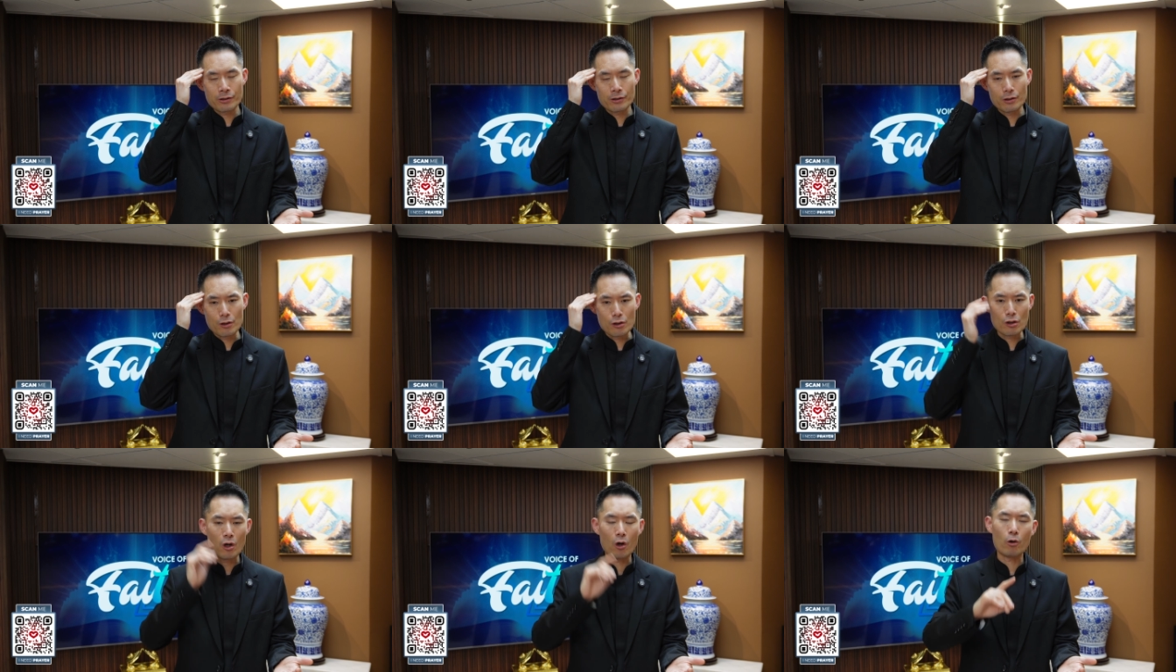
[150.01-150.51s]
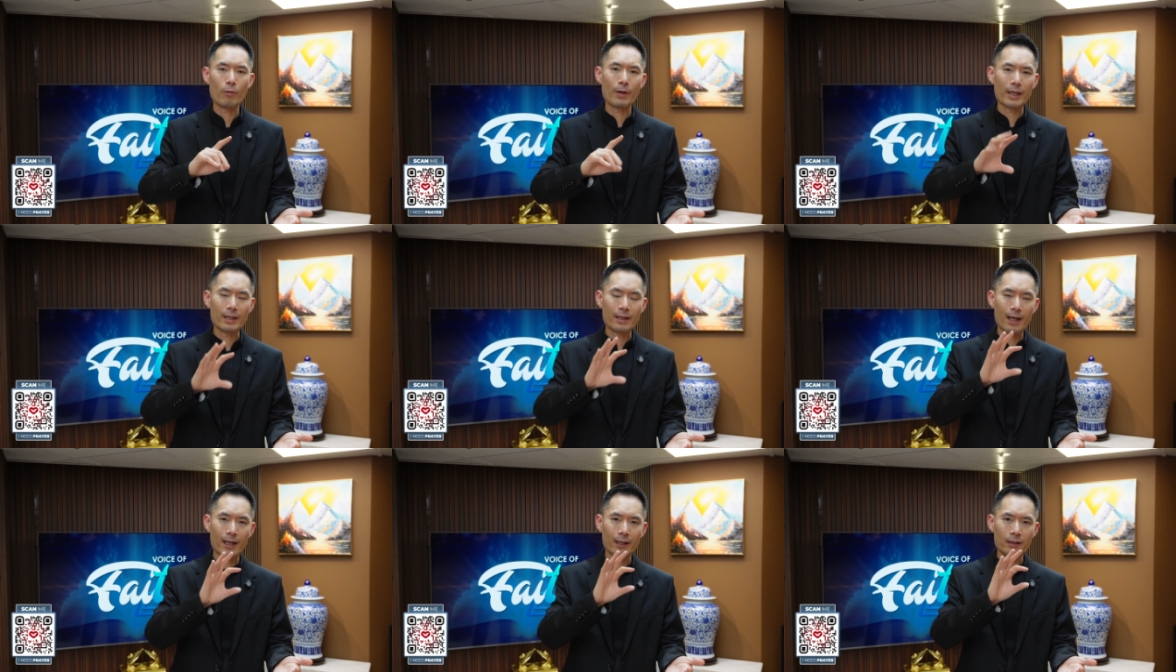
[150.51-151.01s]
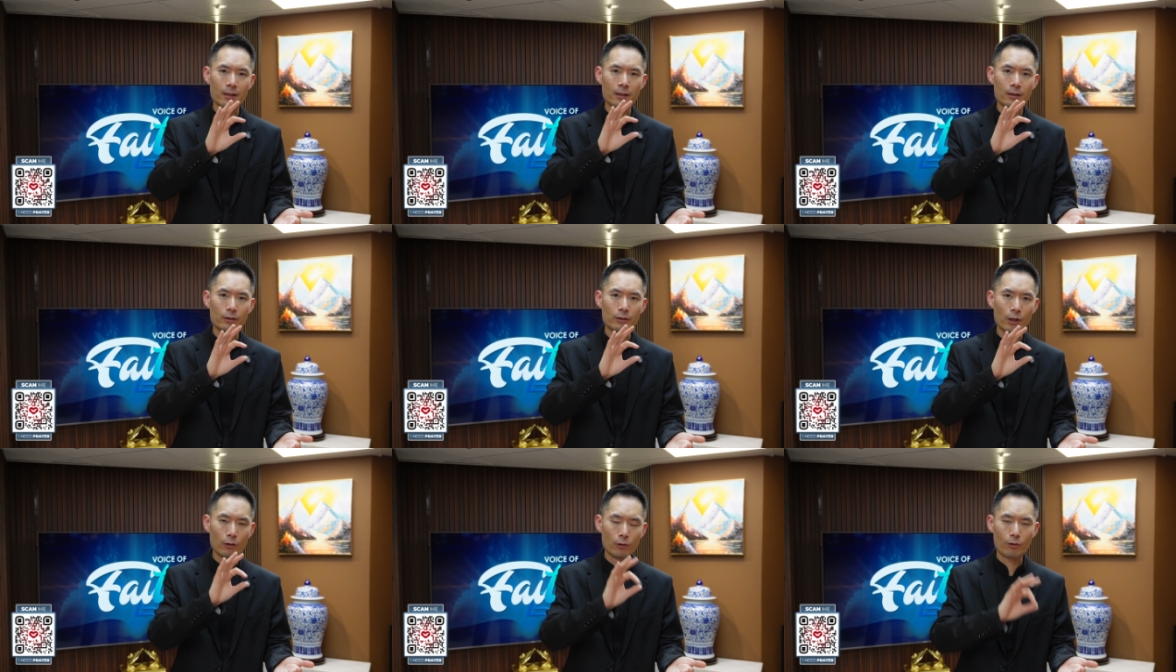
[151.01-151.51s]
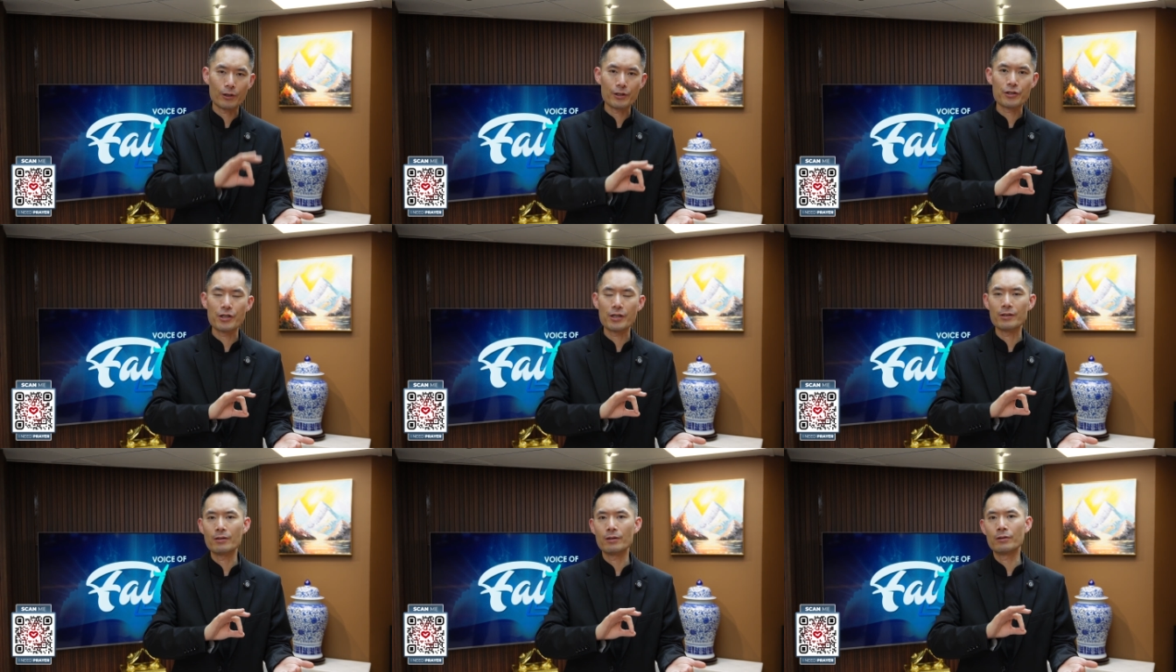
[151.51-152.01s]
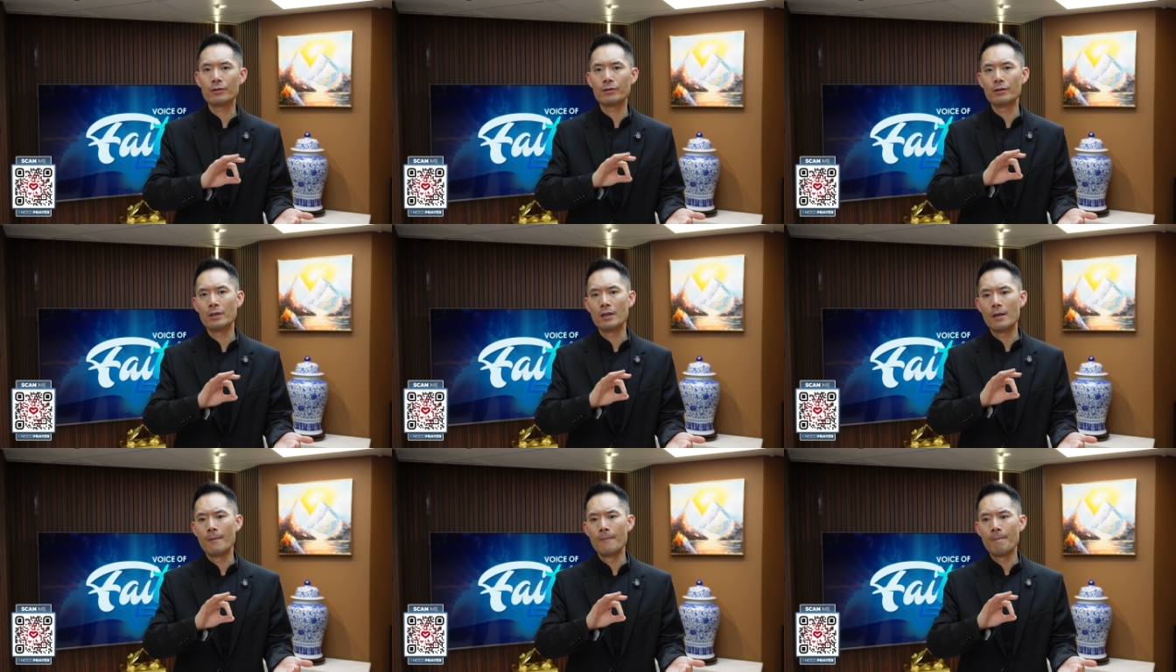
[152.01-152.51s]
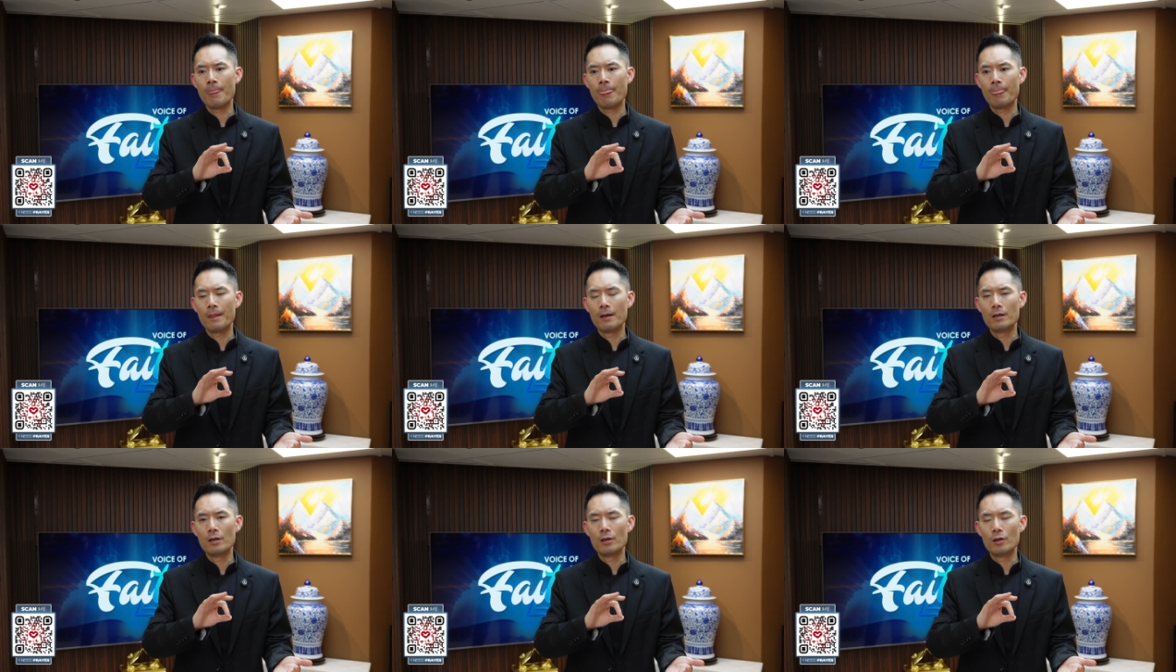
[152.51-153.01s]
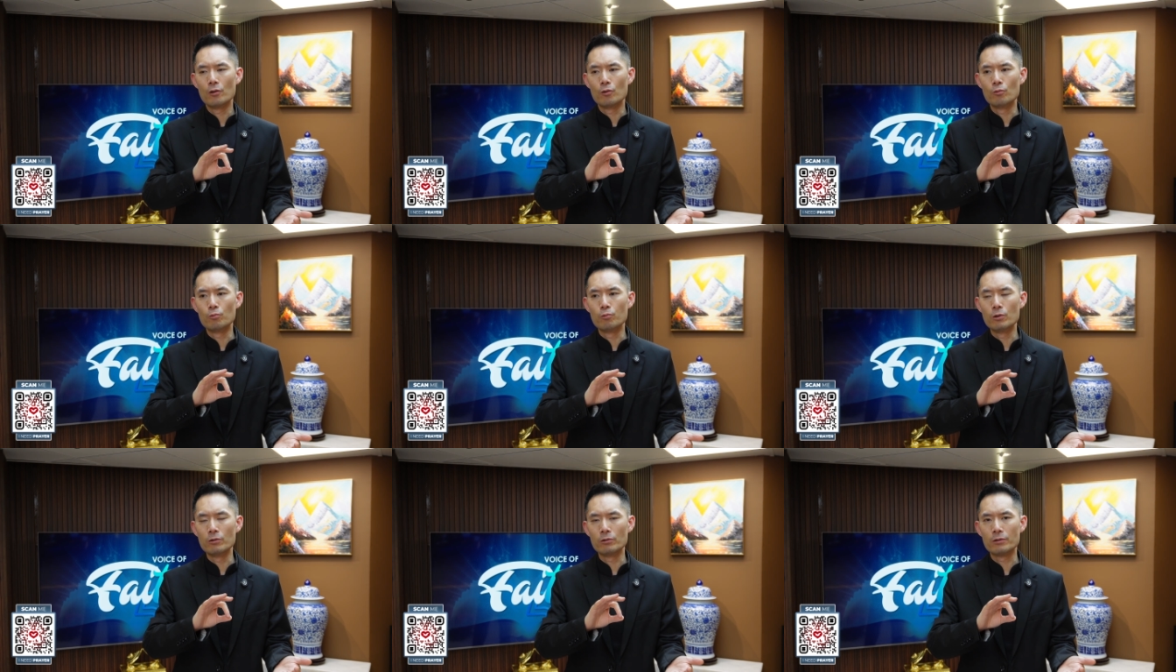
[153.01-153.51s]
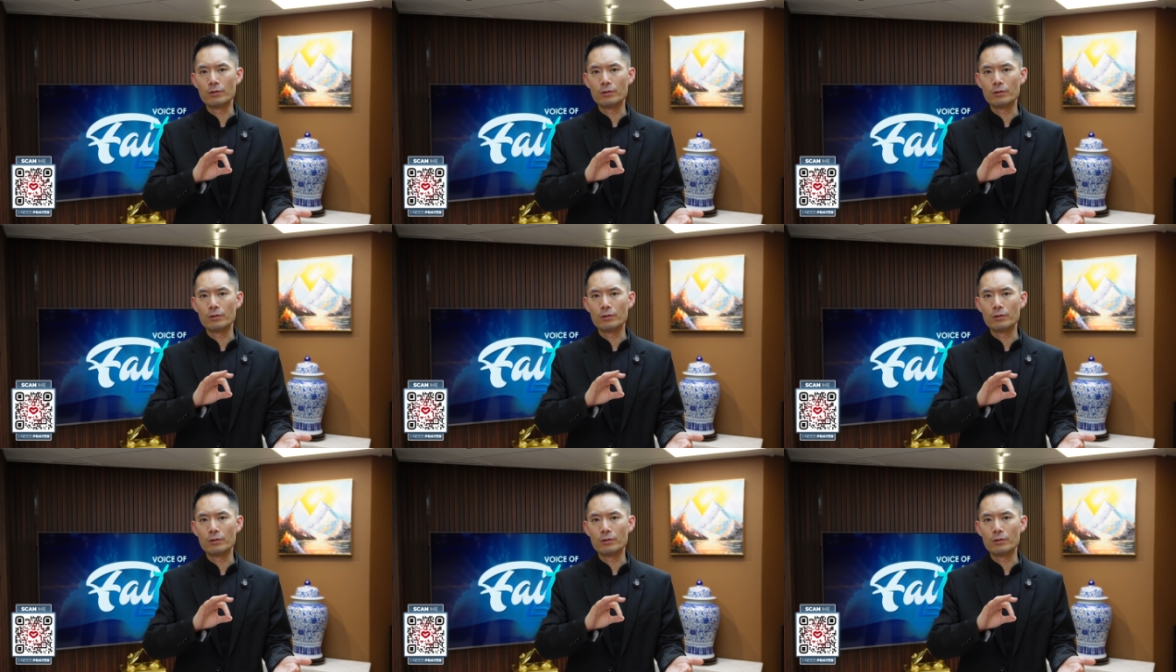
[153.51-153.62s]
knowing that the Lord Jesus would